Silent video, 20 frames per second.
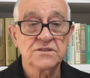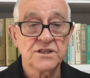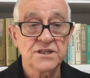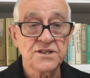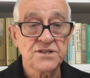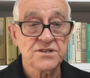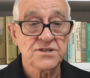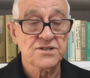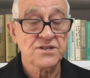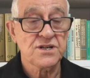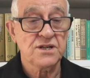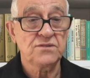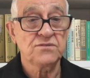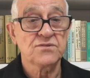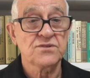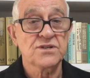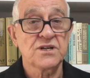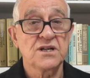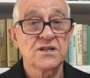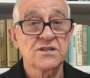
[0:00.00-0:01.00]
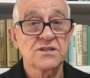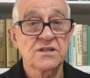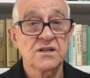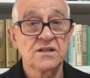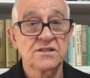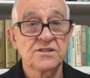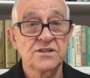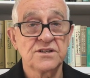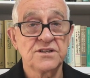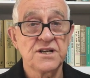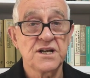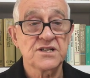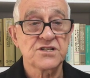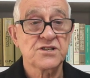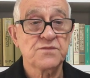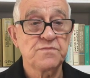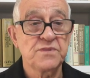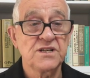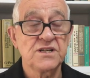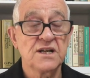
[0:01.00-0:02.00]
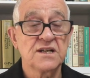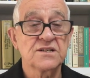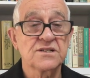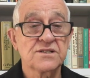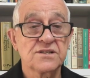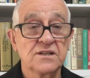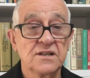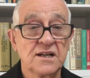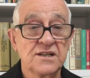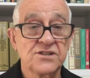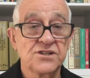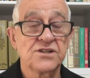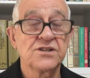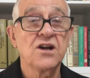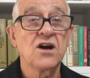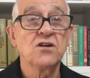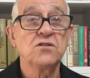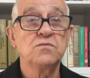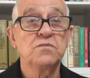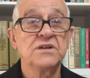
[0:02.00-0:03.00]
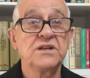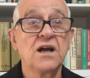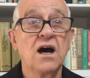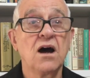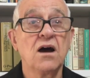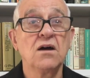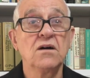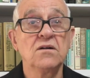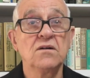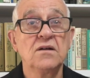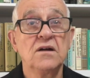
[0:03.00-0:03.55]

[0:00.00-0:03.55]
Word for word: Jesus tells us, let your yes be yes and let your no be no.